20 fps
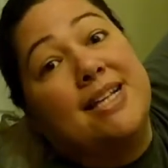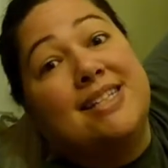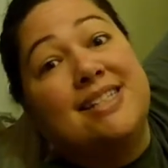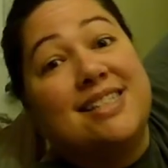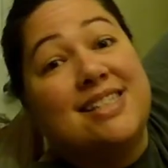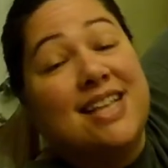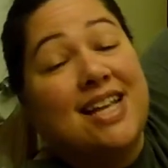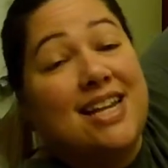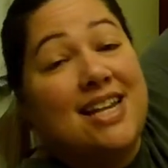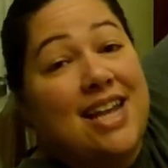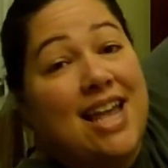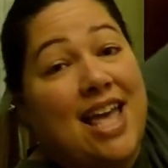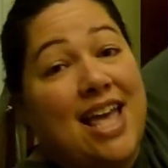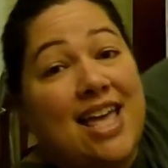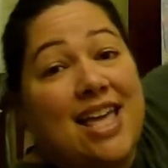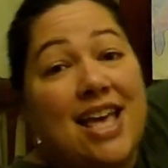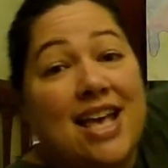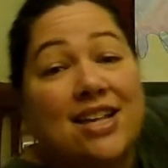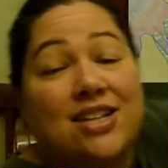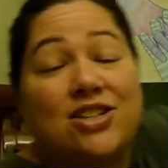Sunday,
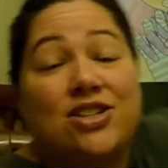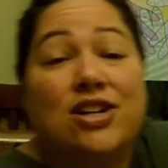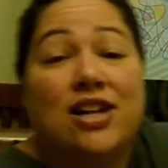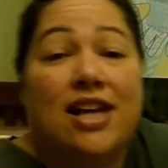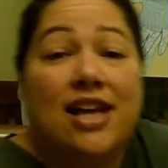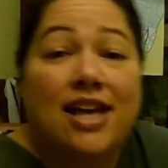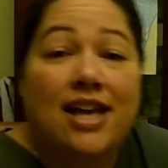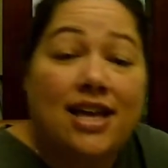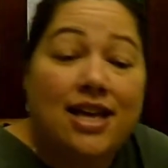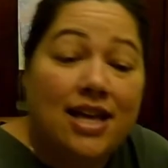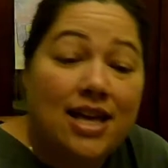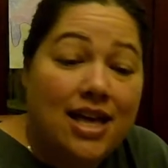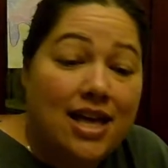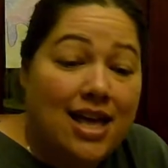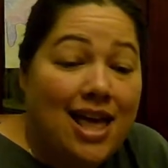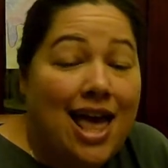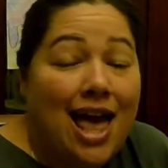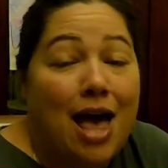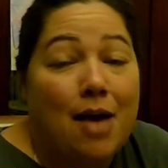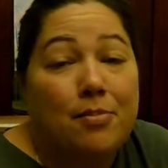yesterday.
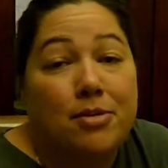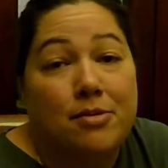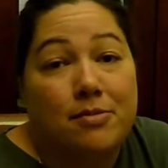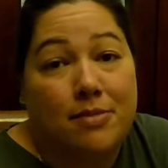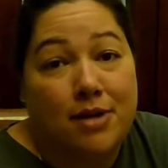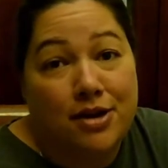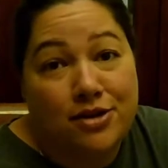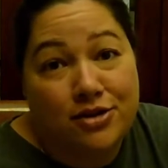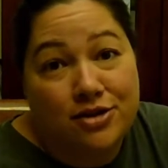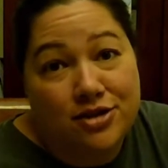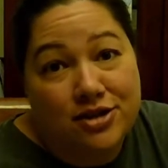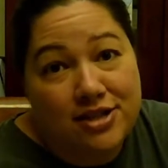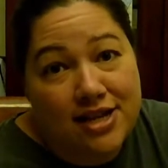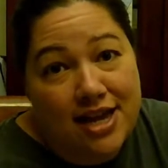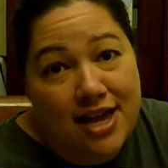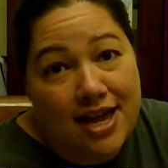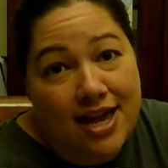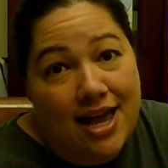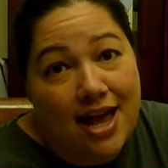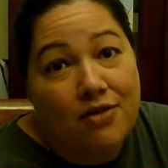Happy Mother's
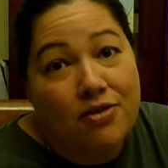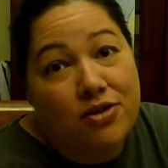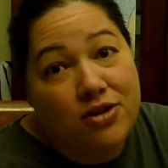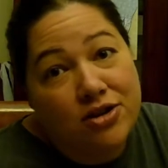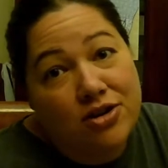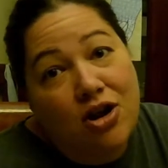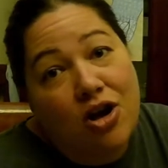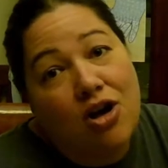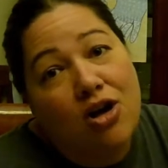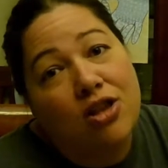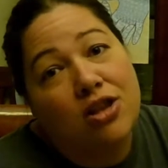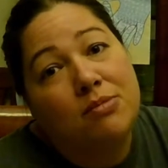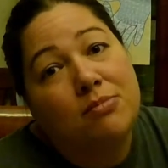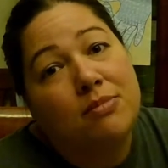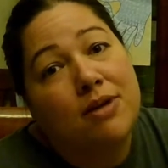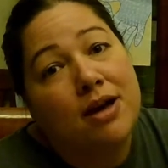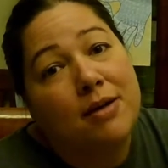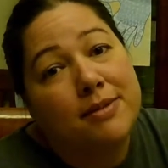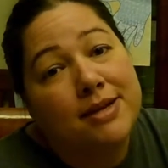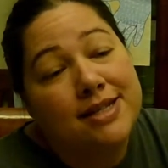Day out there to all the
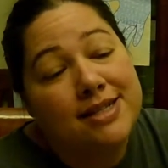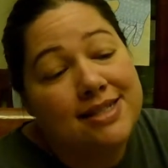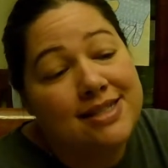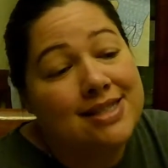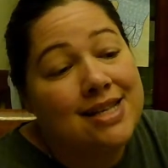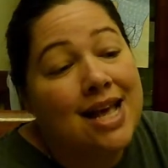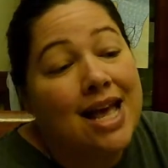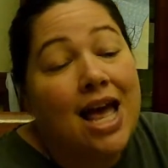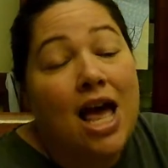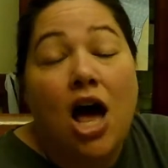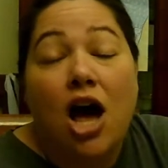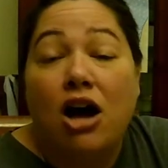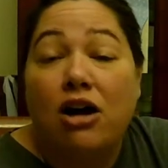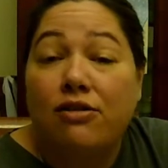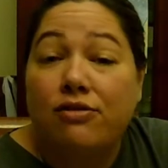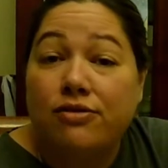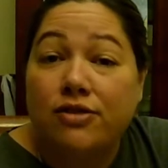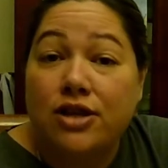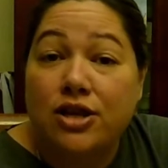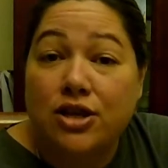mamas.
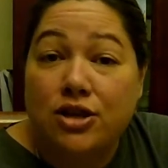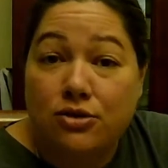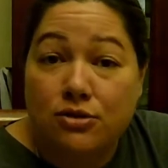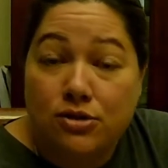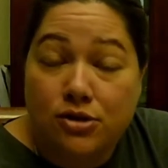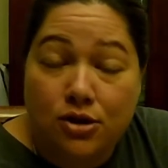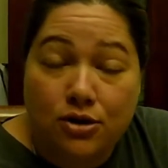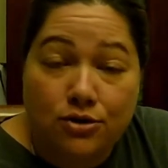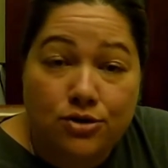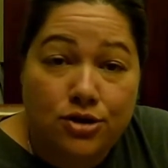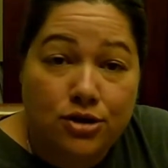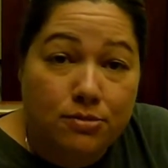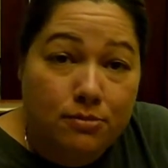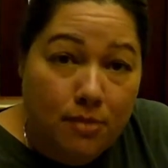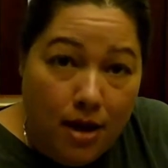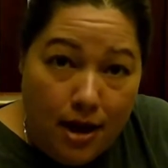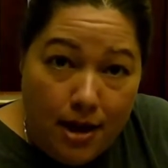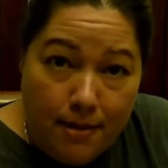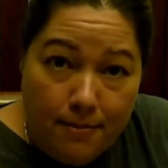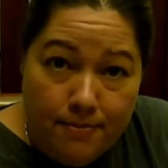Hopefully you told your
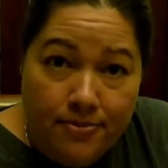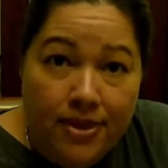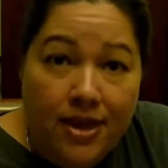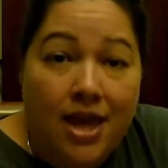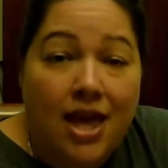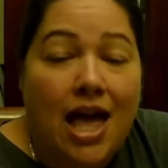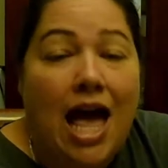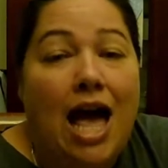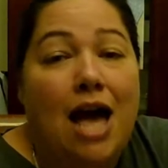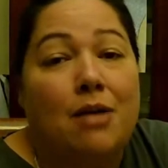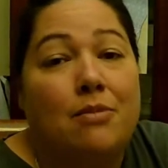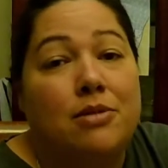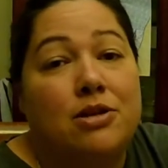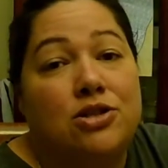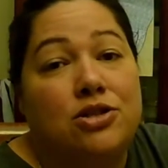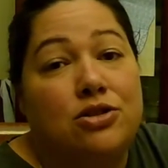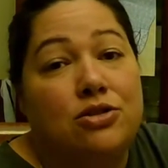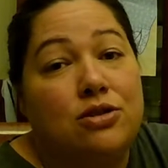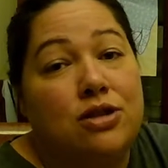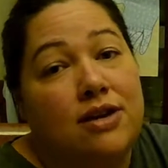mom how much
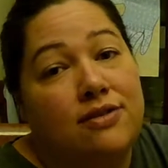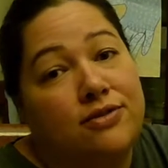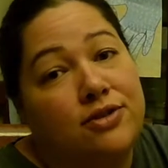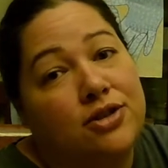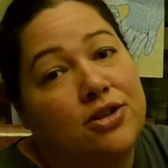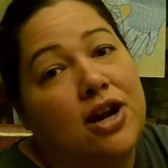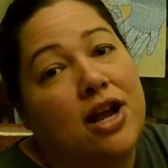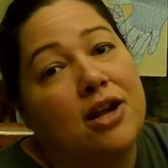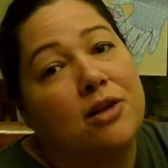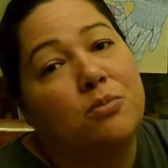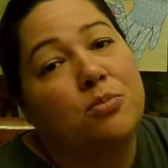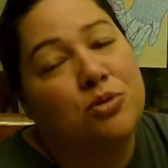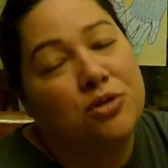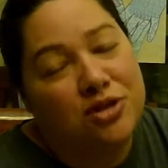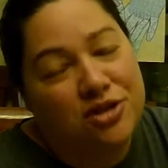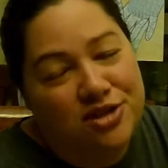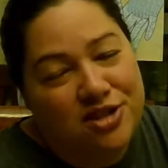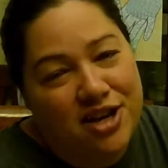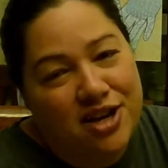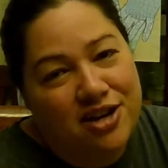you loved her and
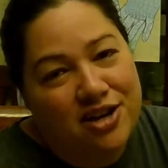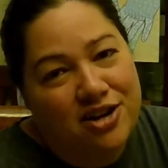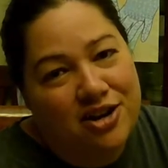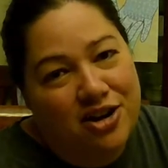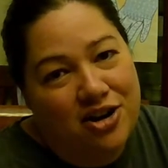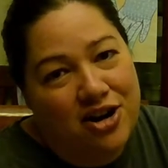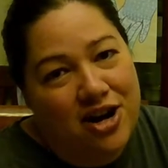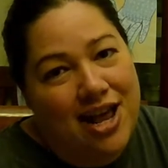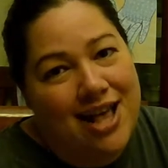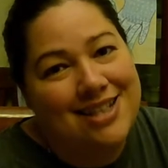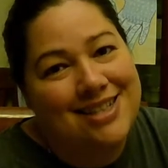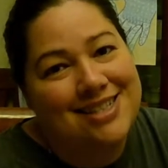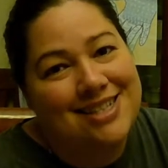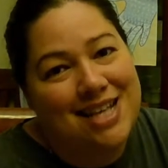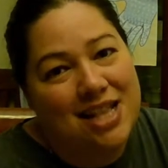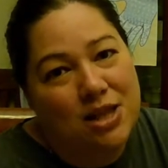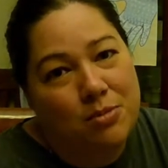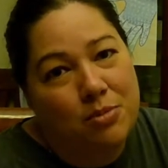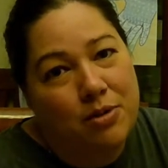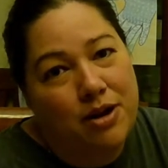appreciated her and
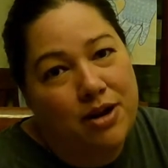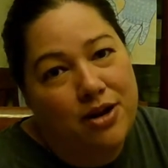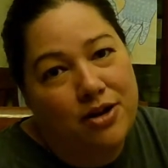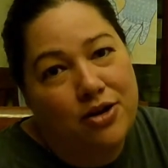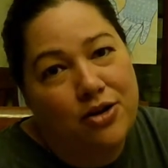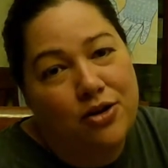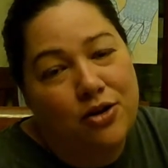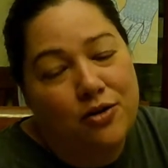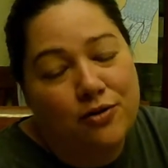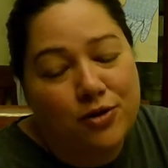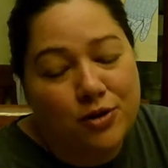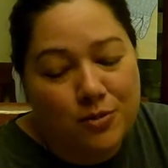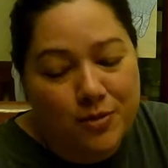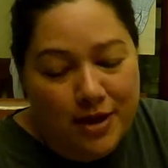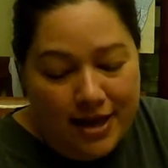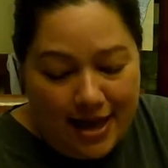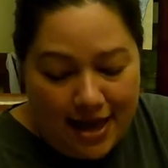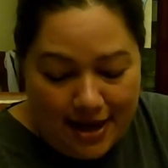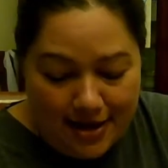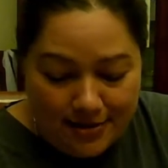celebrated her over the
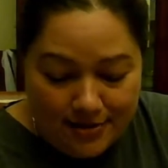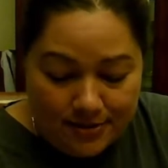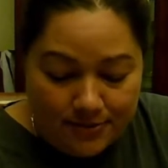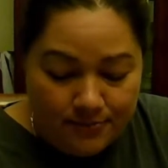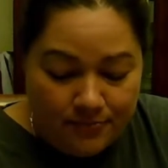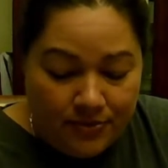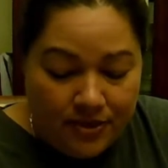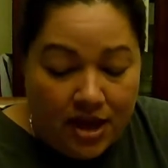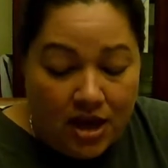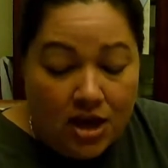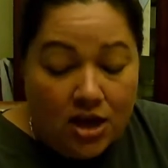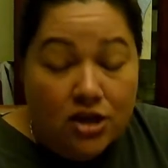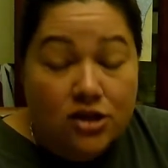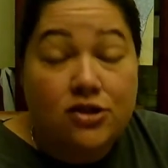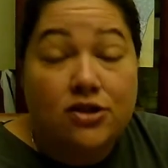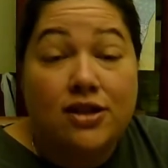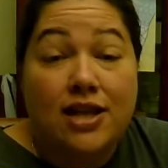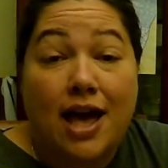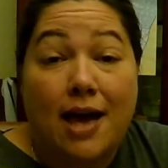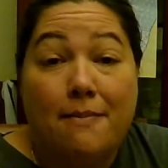weekend. So
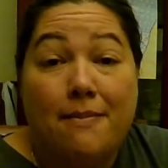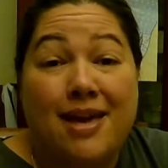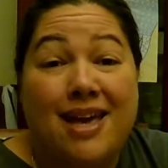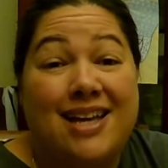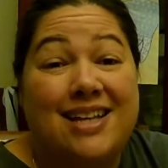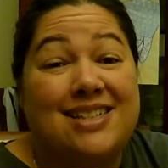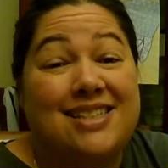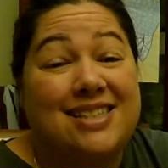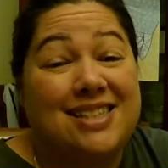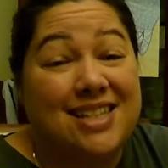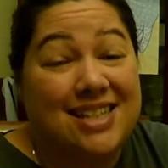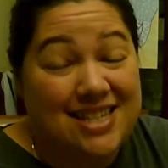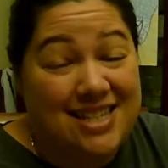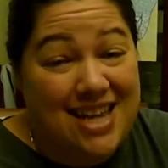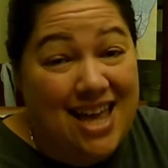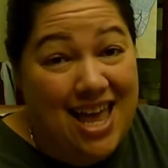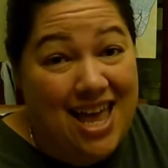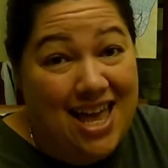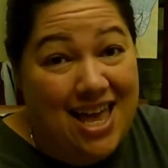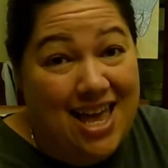that makes
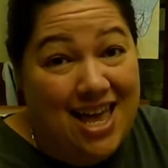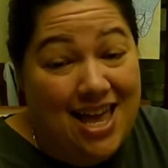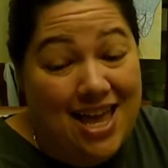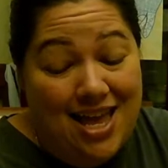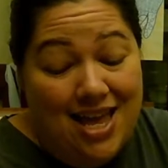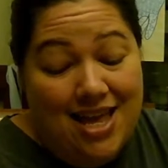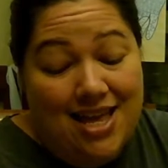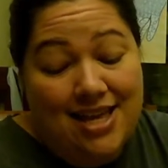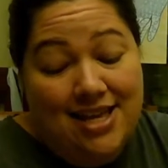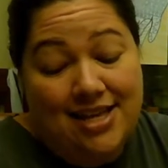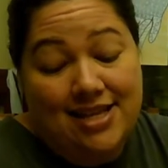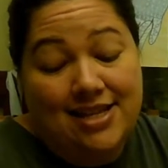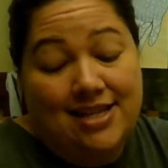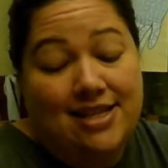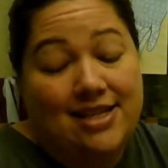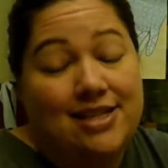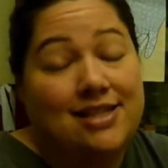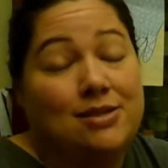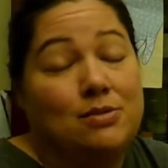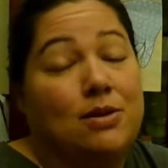today
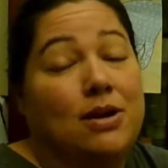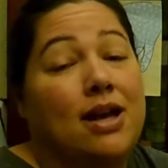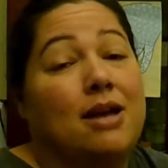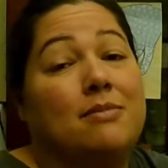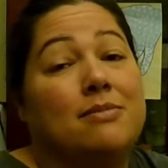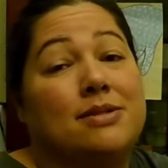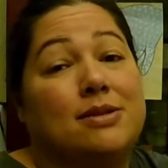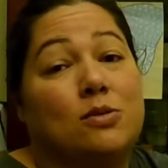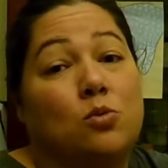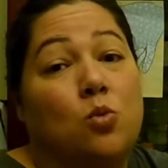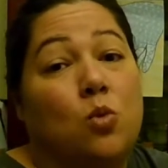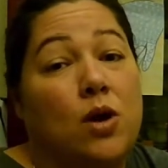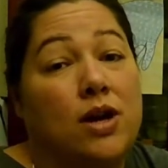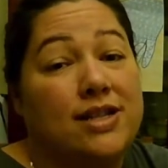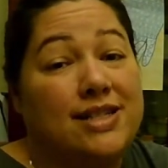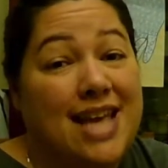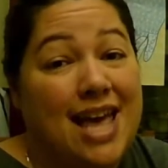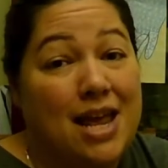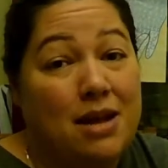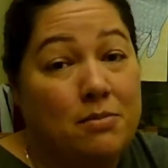is, what comes
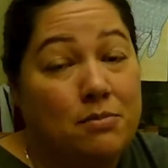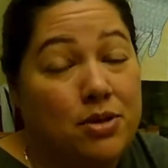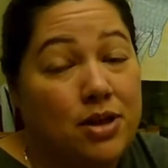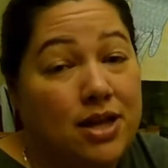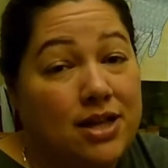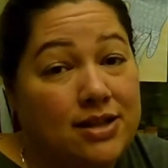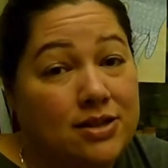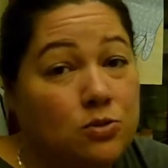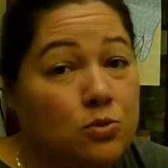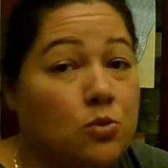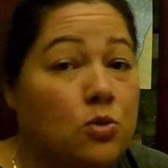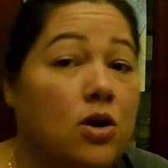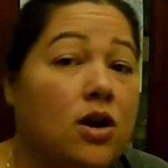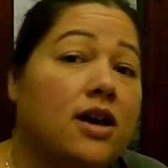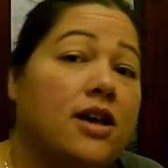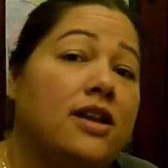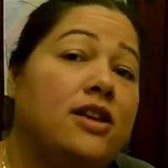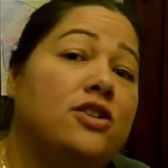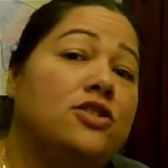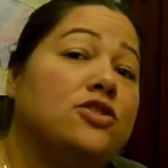10 plus
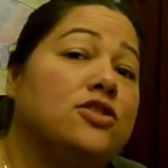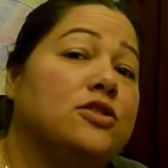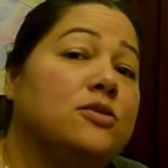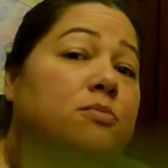1 should